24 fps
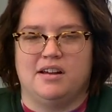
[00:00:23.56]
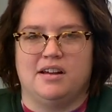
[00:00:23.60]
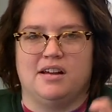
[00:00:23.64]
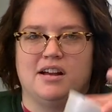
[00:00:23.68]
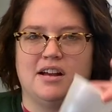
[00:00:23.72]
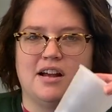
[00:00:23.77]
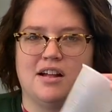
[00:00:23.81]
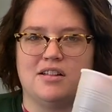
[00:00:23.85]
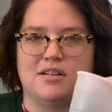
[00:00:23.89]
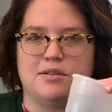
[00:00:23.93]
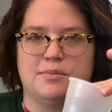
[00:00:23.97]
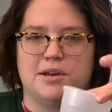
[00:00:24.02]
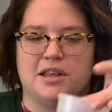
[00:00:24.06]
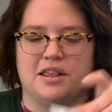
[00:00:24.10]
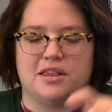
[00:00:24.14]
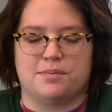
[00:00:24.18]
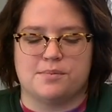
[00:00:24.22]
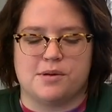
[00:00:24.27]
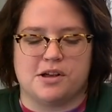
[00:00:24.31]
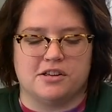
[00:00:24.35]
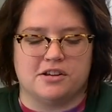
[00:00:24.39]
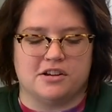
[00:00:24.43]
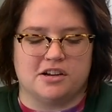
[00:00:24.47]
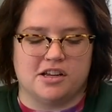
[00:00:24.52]
a little bit
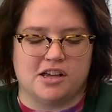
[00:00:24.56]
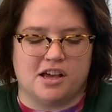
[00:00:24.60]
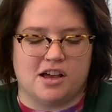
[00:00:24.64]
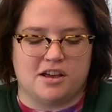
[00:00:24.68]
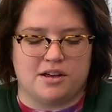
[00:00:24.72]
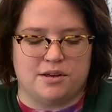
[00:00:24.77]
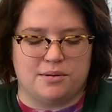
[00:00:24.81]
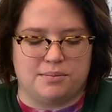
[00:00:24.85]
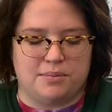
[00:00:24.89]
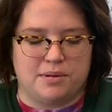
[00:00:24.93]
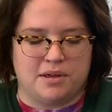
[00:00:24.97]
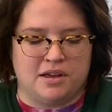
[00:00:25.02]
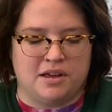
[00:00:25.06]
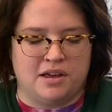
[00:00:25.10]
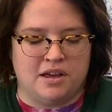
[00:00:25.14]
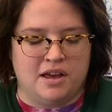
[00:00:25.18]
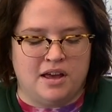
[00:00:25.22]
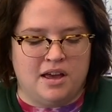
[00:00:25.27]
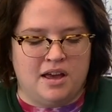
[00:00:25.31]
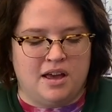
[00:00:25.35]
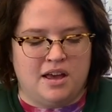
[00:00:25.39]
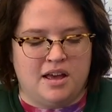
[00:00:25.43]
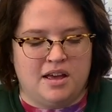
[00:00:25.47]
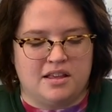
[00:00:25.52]
smaller cup,
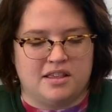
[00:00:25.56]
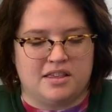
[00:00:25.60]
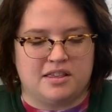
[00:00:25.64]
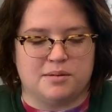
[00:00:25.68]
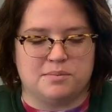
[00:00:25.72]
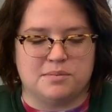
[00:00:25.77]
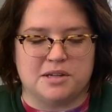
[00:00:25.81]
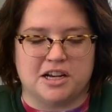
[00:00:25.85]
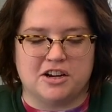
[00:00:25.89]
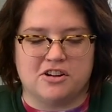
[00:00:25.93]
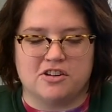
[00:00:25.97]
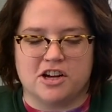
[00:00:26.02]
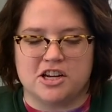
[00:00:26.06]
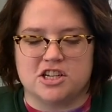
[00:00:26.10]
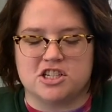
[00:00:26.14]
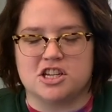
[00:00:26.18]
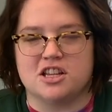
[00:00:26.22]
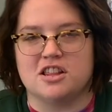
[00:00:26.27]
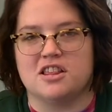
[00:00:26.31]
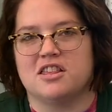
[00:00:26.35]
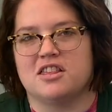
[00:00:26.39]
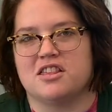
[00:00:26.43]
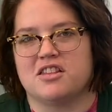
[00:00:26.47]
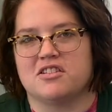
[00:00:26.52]
some
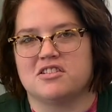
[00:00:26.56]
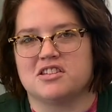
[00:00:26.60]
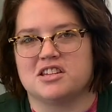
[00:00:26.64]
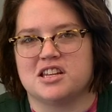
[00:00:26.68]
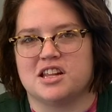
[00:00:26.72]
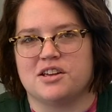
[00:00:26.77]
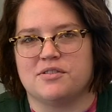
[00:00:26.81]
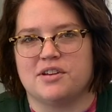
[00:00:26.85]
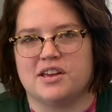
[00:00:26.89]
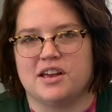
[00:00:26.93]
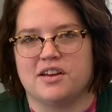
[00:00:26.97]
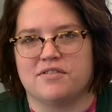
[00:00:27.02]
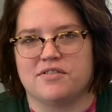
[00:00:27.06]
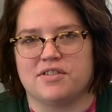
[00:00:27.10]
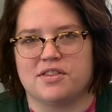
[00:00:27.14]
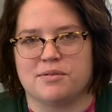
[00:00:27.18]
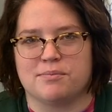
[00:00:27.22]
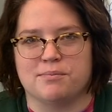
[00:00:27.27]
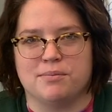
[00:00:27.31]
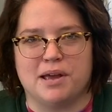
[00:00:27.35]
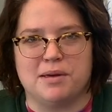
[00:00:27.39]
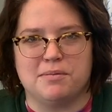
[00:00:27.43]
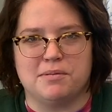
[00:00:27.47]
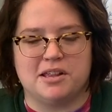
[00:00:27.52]
decorations. So today we have some
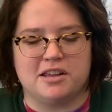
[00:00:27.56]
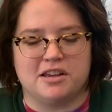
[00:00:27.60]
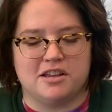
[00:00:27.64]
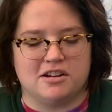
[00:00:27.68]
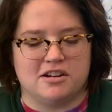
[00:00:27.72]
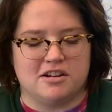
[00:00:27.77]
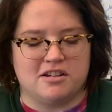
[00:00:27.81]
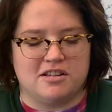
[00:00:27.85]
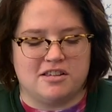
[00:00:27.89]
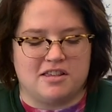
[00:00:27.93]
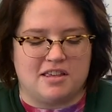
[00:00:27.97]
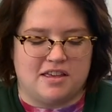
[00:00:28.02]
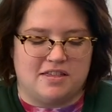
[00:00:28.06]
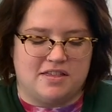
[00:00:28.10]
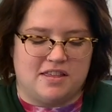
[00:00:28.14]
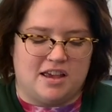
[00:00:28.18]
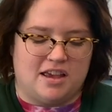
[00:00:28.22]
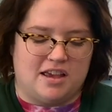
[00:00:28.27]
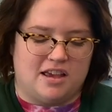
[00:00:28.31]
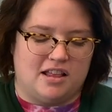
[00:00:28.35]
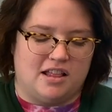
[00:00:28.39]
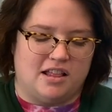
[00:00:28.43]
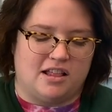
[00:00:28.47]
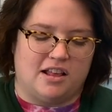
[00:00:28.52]
pipe cleaners and
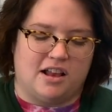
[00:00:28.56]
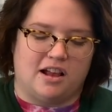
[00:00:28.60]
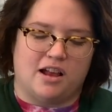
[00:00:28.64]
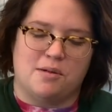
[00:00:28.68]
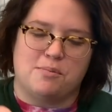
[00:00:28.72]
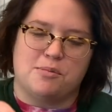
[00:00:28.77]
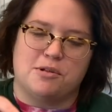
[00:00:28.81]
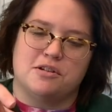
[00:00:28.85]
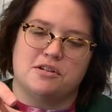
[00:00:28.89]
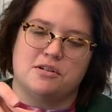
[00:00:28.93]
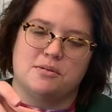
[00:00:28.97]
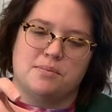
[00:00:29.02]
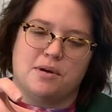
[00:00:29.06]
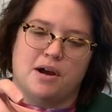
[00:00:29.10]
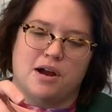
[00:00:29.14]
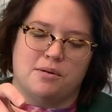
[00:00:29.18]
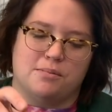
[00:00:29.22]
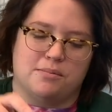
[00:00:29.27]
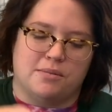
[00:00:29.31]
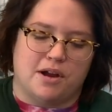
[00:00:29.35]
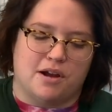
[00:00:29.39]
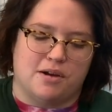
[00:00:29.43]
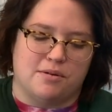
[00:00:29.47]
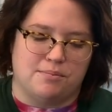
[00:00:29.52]
then a couple little
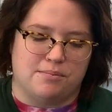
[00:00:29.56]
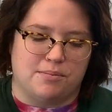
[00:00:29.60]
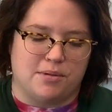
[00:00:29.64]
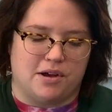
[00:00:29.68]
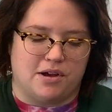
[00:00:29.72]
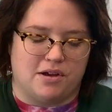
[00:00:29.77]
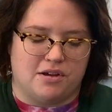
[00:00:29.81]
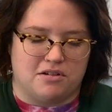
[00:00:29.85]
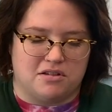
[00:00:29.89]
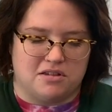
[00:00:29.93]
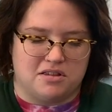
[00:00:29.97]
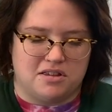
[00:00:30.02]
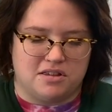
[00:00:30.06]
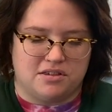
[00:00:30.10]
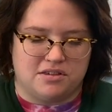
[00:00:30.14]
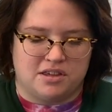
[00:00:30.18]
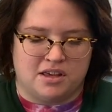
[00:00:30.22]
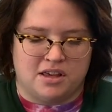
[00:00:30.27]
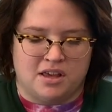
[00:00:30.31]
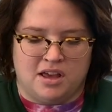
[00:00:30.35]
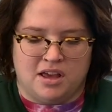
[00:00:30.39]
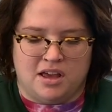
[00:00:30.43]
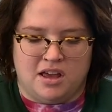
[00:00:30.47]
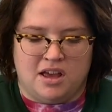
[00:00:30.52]
pom-pom balls,
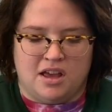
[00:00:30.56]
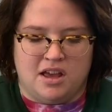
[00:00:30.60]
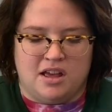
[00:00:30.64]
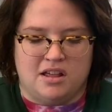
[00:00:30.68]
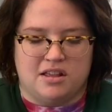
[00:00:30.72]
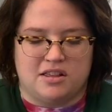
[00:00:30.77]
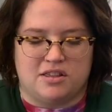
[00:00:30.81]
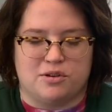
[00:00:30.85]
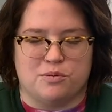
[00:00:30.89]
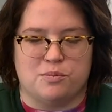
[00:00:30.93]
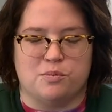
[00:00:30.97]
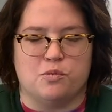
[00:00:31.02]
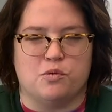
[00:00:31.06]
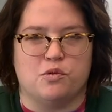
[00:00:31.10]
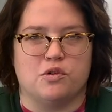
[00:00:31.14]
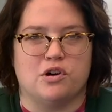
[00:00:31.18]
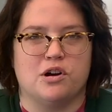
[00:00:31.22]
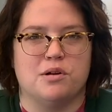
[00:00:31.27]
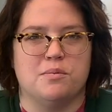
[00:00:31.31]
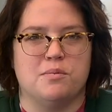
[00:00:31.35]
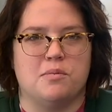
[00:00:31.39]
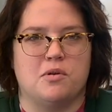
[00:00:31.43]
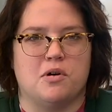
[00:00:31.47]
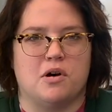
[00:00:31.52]
some
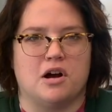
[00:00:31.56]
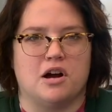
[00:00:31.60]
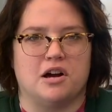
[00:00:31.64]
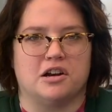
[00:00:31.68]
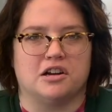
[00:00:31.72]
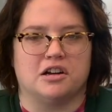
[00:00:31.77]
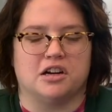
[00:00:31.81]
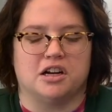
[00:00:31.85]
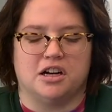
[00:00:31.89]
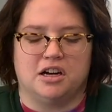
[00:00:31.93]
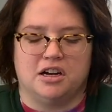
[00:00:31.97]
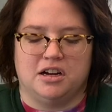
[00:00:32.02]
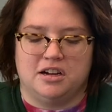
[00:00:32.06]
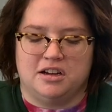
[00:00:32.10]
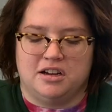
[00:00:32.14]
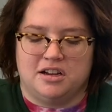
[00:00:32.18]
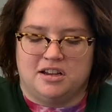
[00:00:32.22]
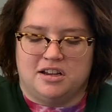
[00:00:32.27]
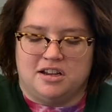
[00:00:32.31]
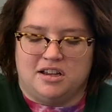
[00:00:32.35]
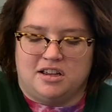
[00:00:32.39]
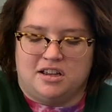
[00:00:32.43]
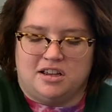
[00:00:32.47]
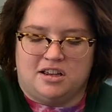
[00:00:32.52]
warm water,
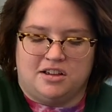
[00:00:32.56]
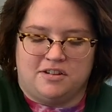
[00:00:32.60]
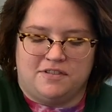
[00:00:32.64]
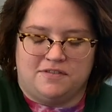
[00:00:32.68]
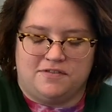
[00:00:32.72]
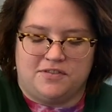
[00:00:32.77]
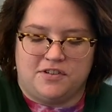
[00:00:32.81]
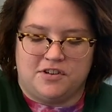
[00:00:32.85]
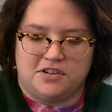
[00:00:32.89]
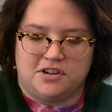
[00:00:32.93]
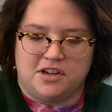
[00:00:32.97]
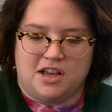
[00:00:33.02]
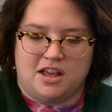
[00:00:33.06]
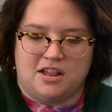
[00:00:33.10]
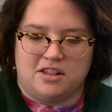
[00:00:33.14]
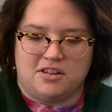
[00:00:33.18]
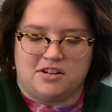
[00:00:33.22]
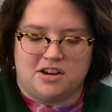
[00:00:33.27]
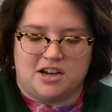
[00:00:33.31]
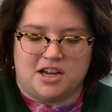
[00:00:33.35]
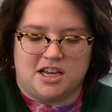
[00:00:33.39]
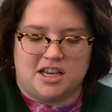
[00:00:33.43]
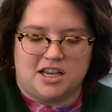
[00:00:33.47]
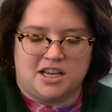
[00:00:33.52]
food
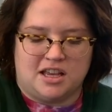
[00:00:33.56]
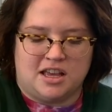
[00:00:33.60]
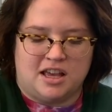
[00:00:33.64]
coloring,